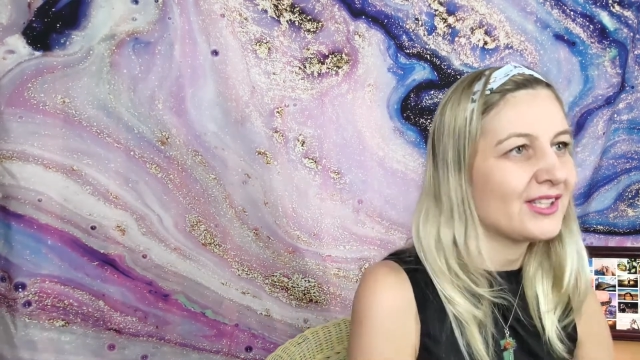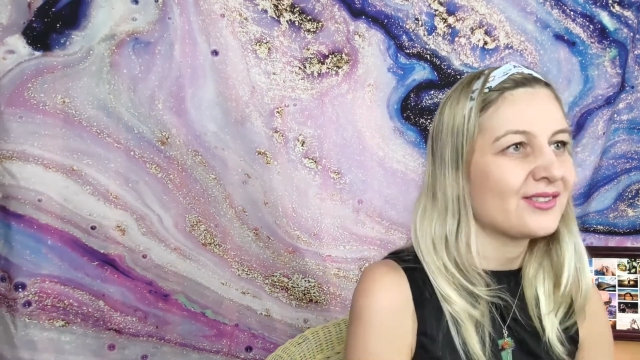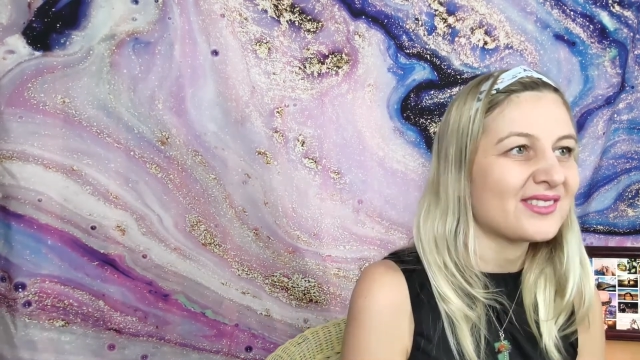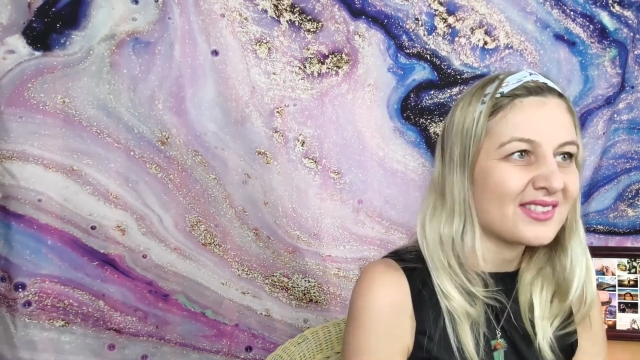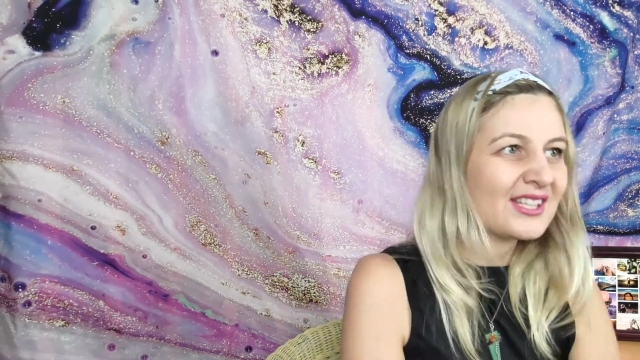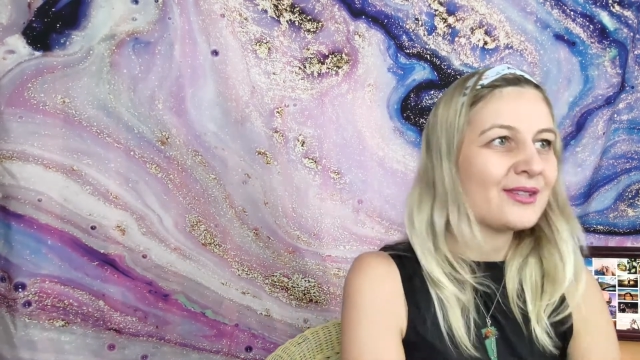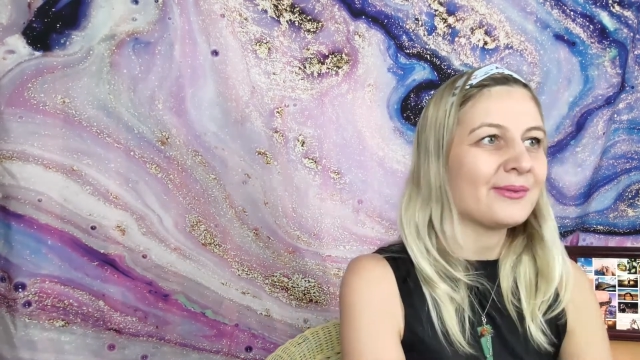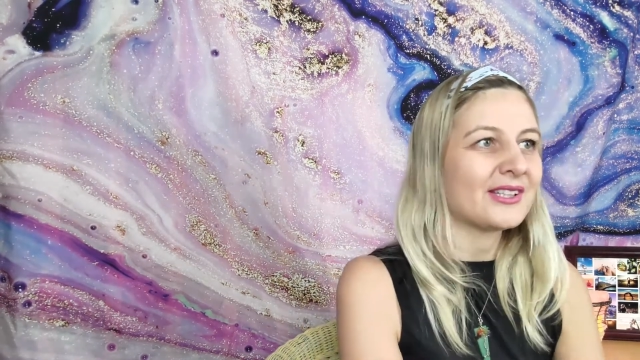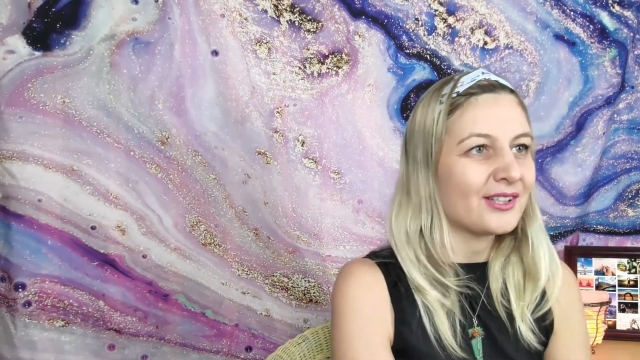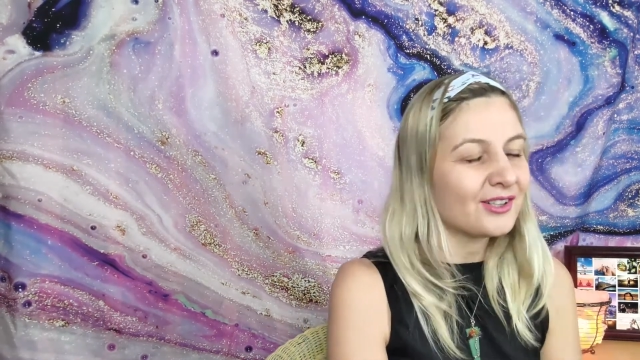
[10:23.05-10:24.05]
to sleep
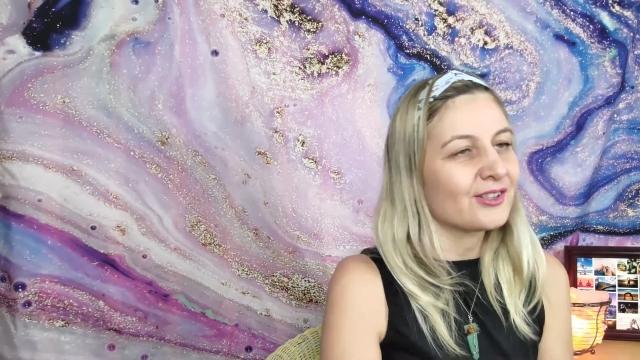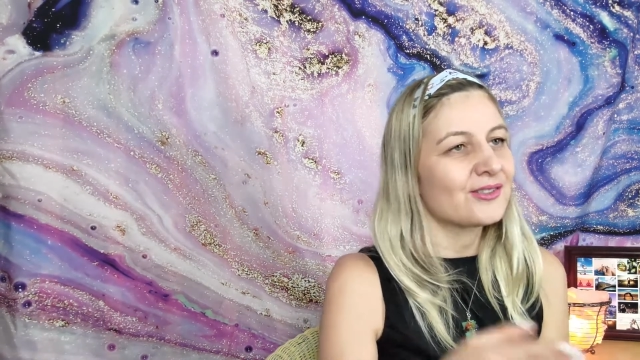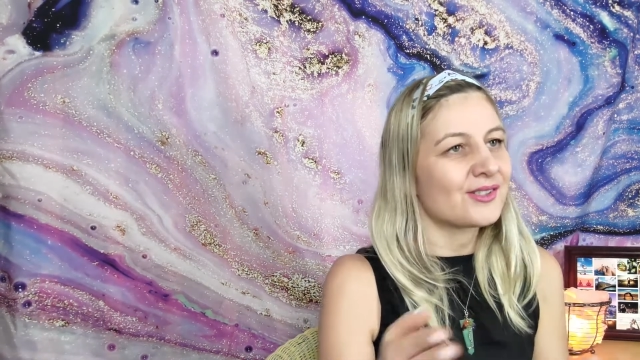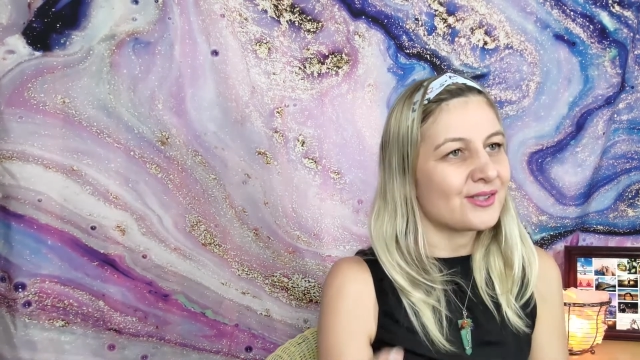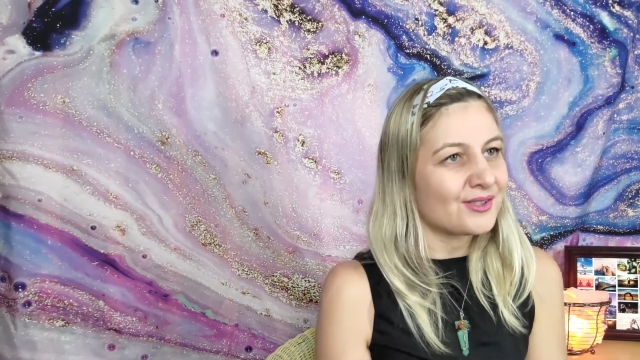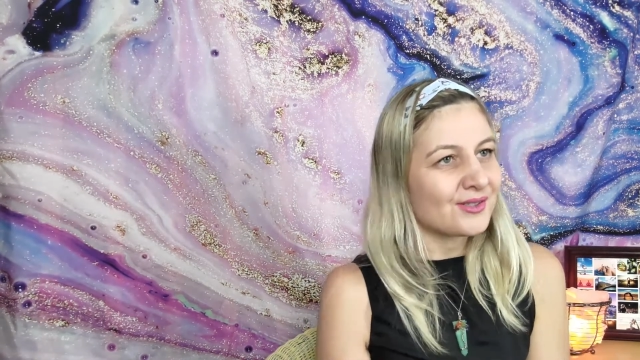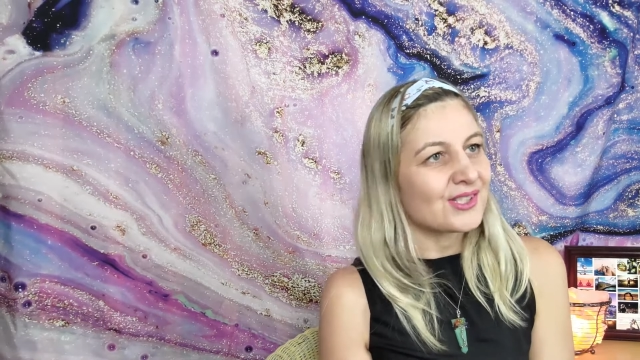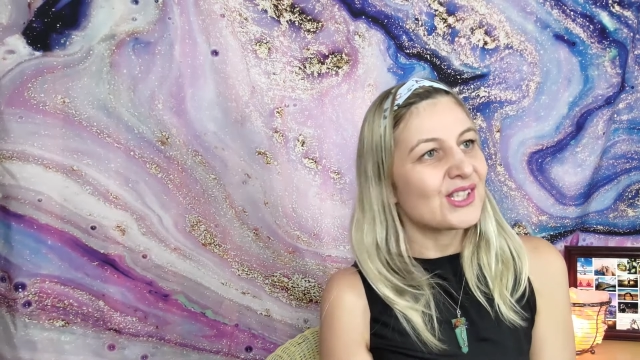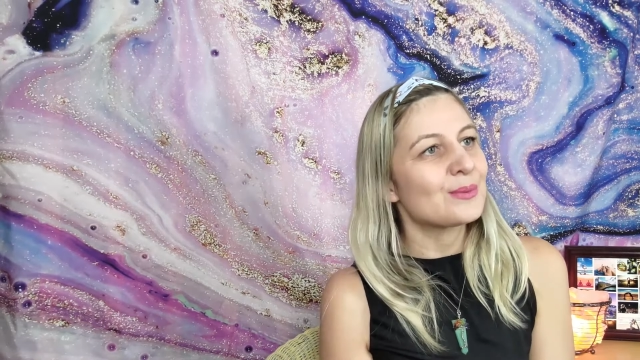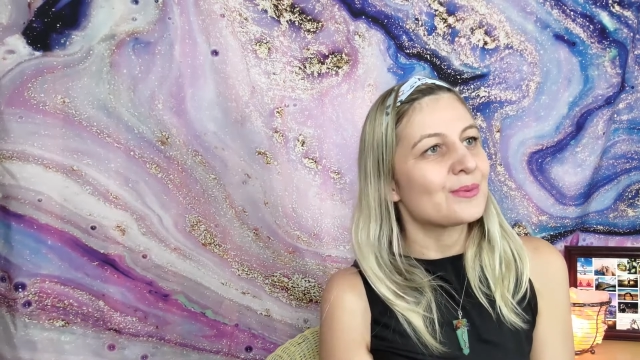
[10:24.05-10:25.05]
and the closer to
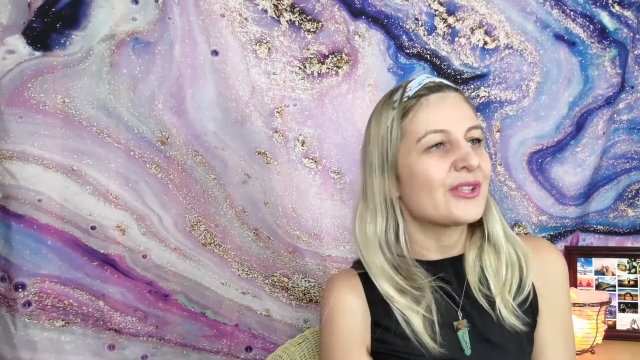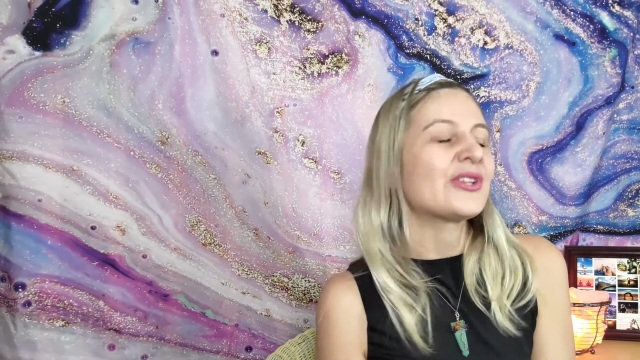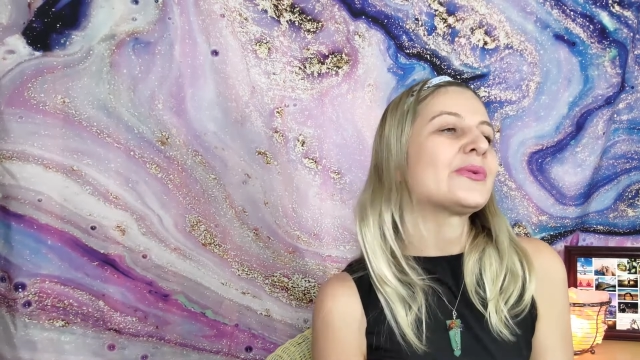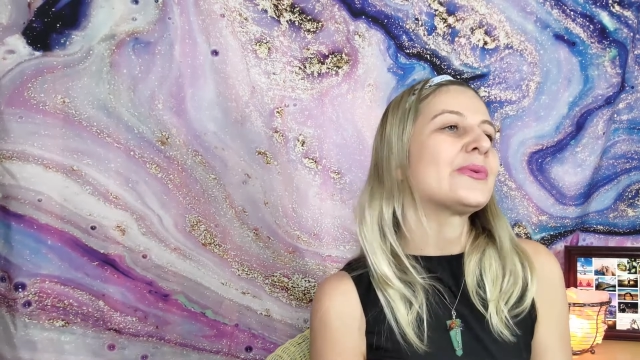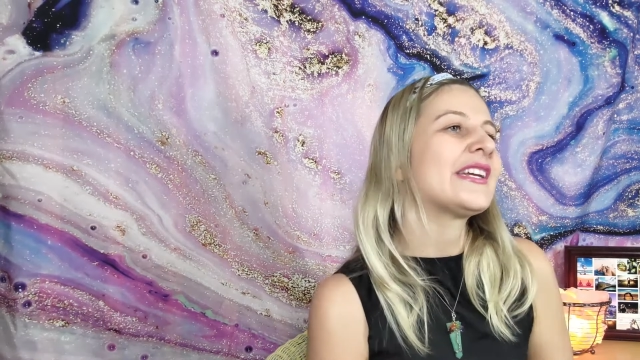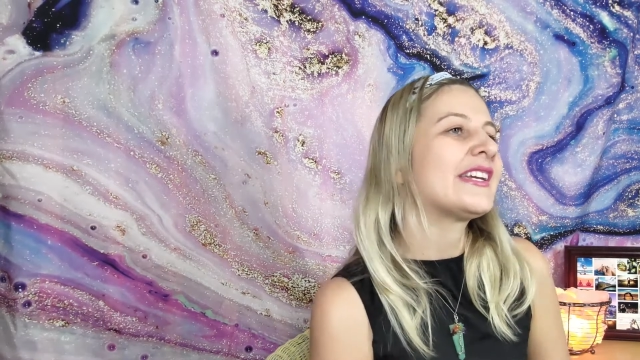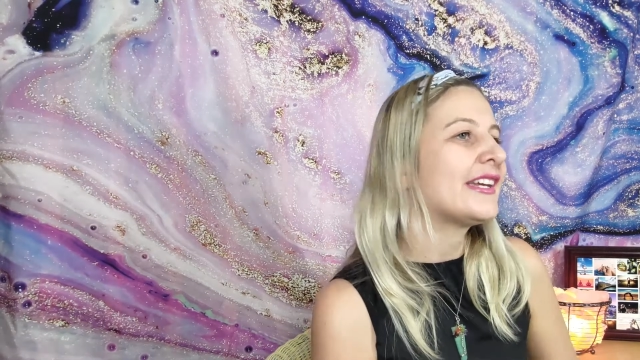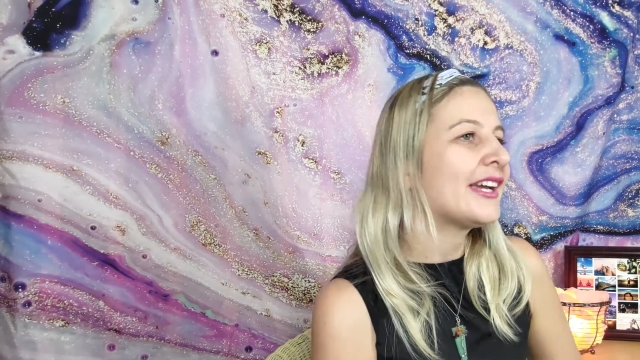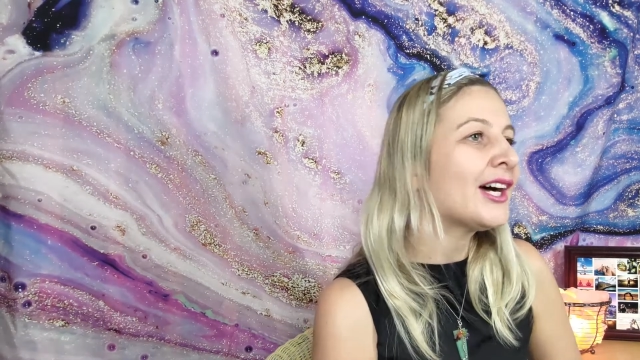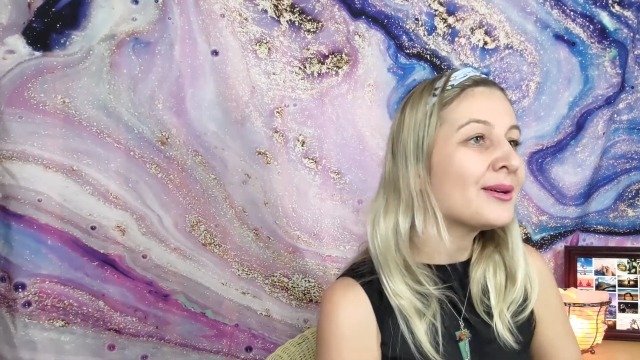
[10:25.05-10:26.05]
sleep when you're waking
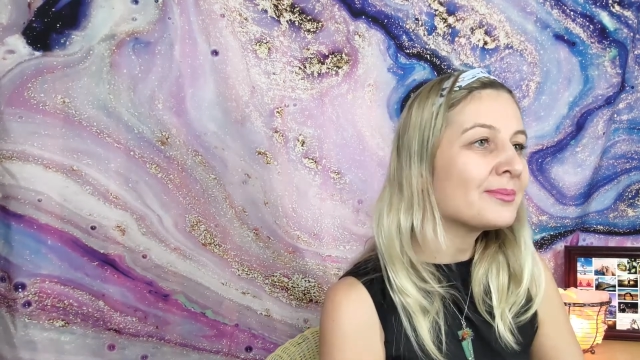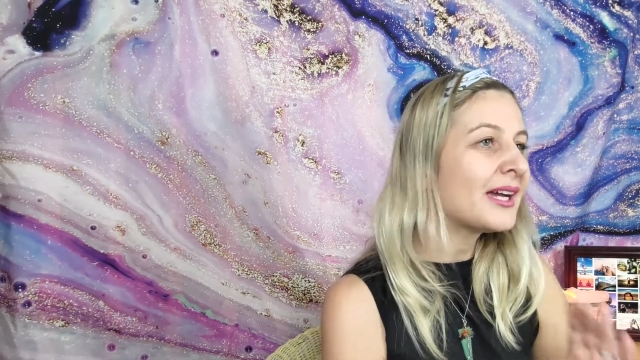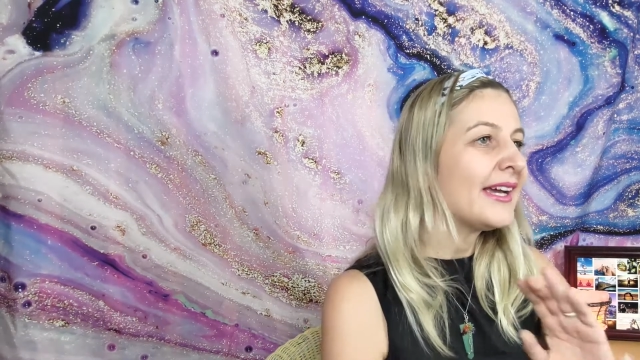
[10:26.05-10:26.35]
up